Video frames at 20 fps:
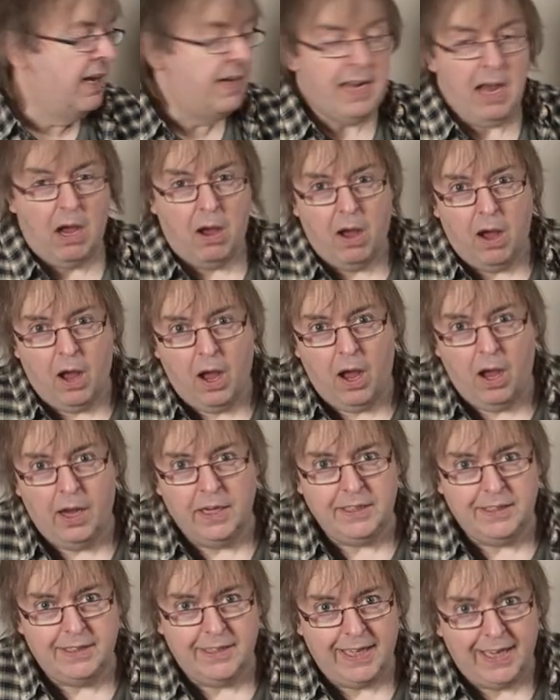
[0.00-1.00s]
Now,
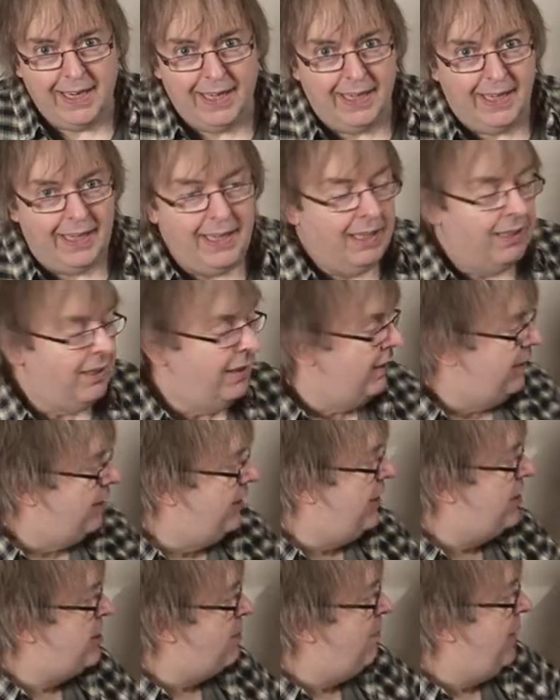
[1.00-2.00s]
ideally,
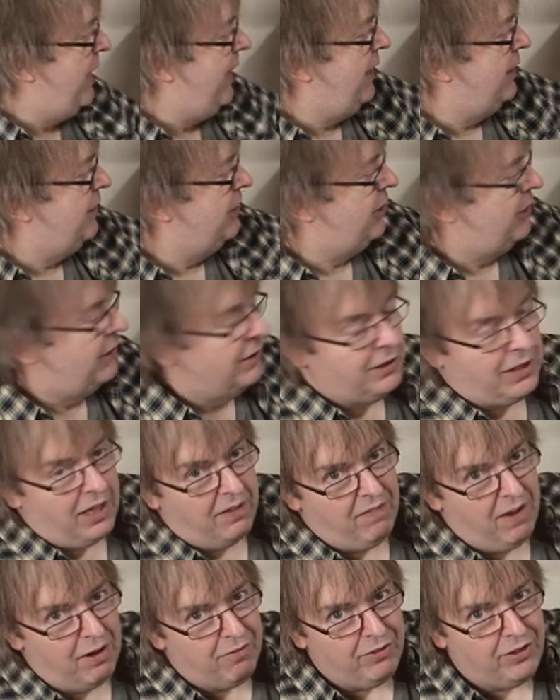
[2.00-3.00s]
this means that
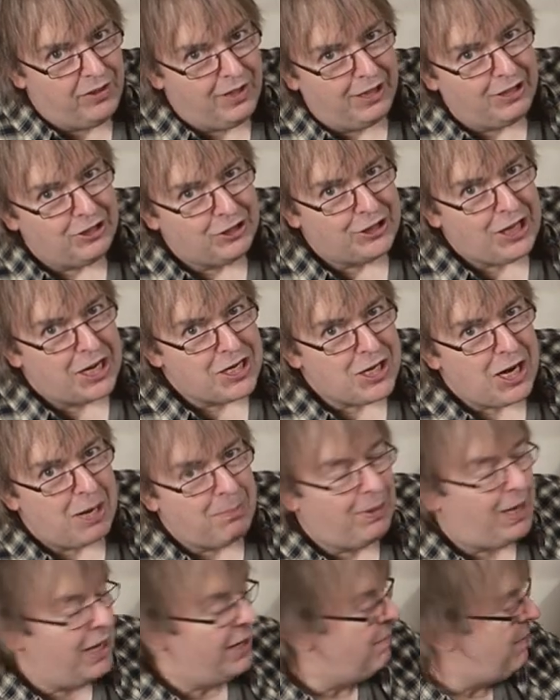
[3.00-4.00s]
if everything's set
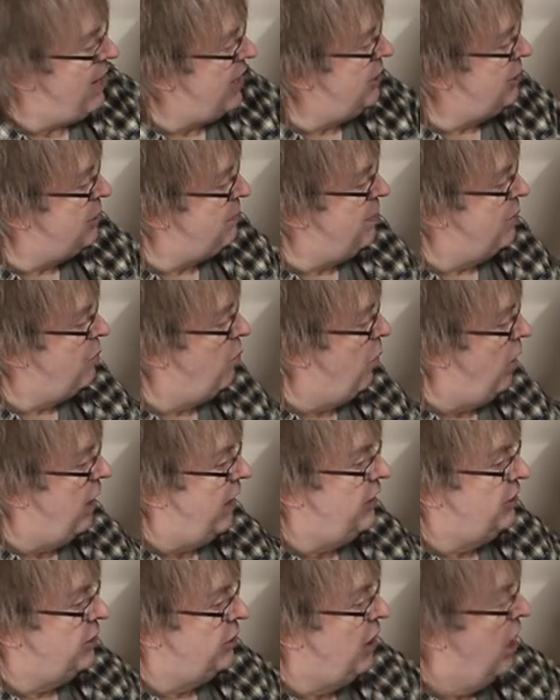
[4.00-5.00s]
up colour management
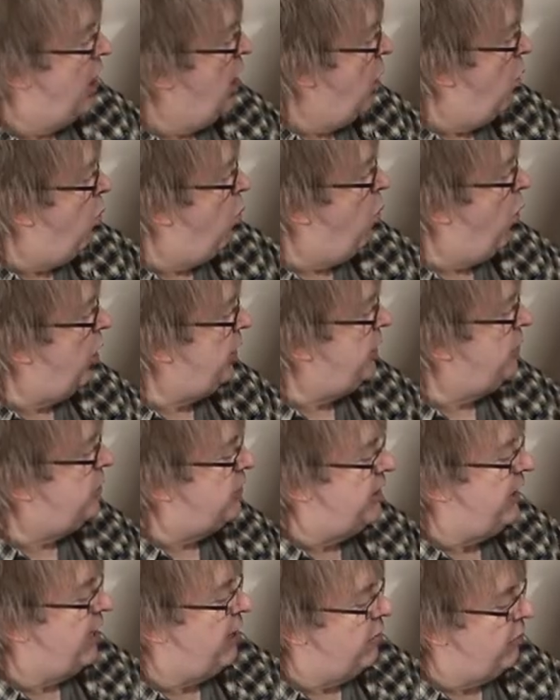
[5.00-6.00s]
wise, what you
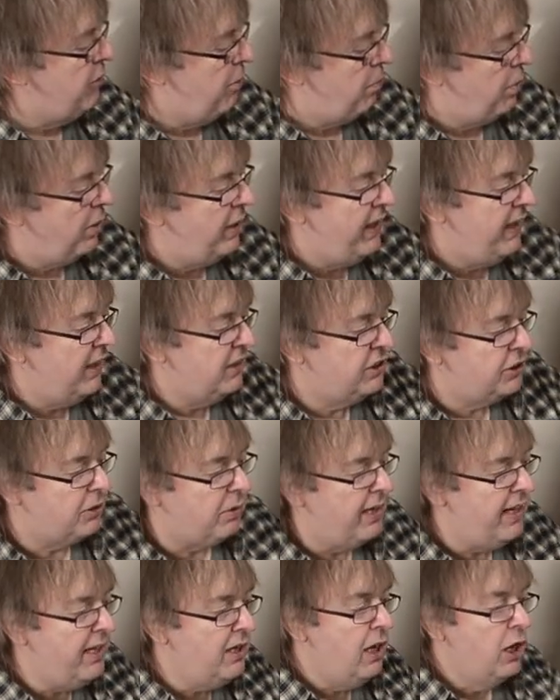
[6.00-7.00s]
see on the
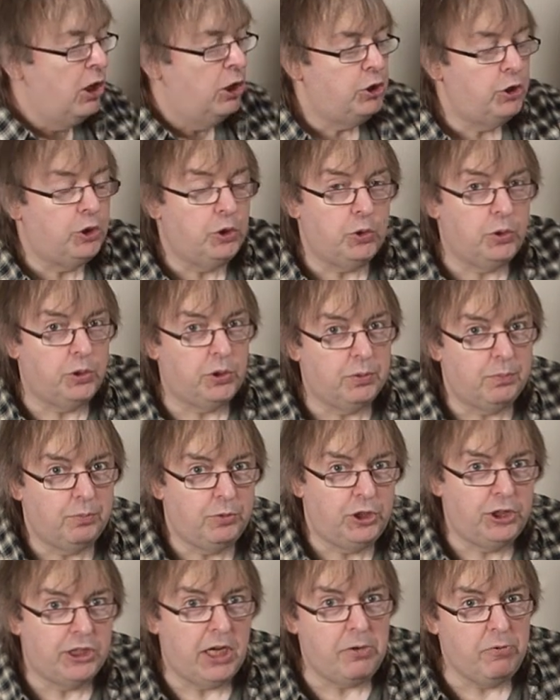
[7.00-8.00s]
screen should
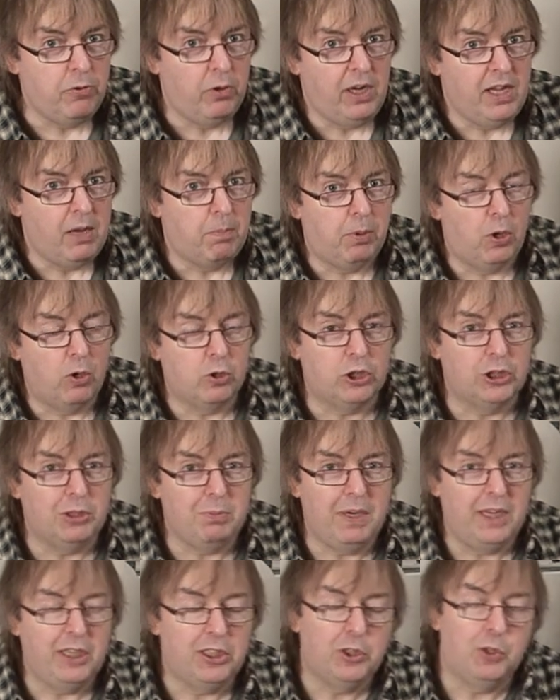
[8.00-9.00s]
generally
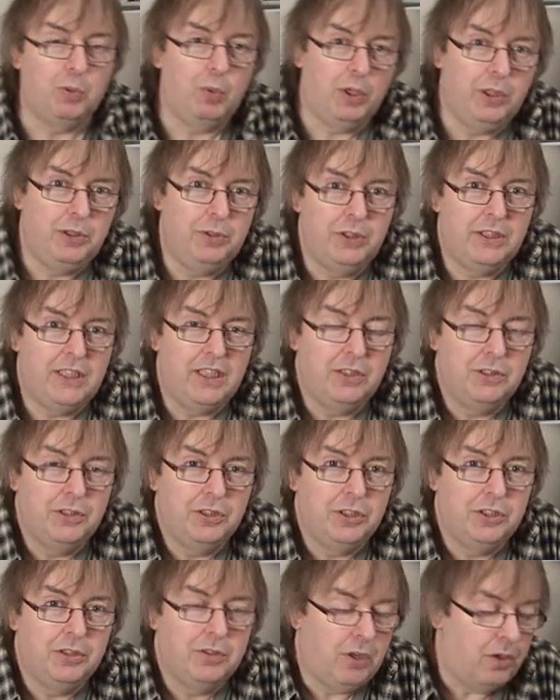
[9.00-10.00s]
approximate to what you see
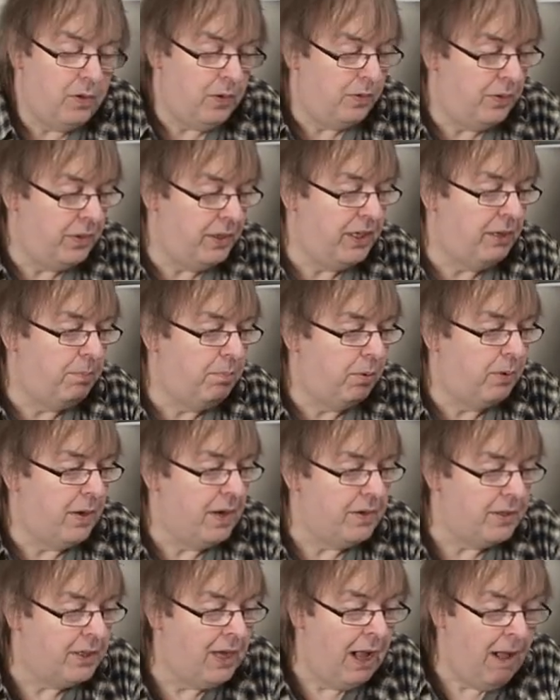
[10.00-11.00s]
on the
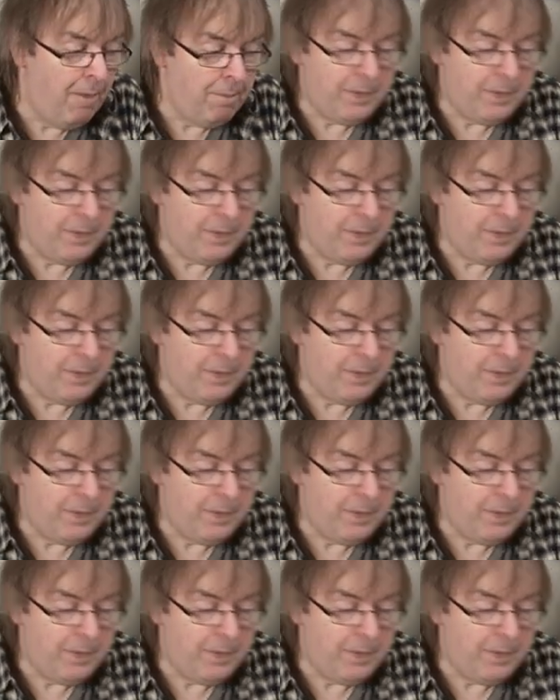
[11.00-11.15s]
print.